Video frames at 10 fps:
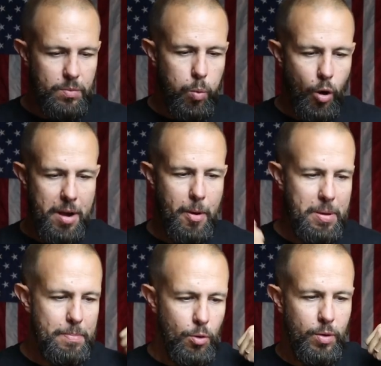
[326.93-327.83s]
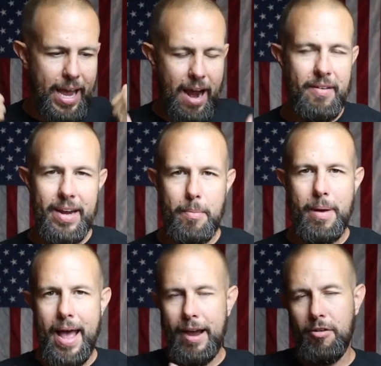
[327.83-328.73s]
worry about people who carry in a
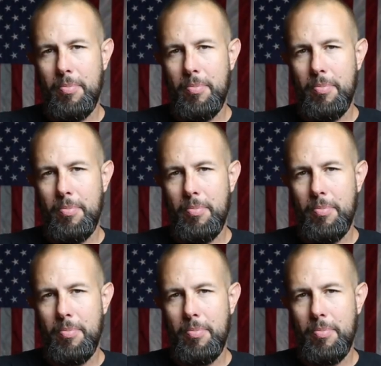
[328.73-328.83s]
bag or a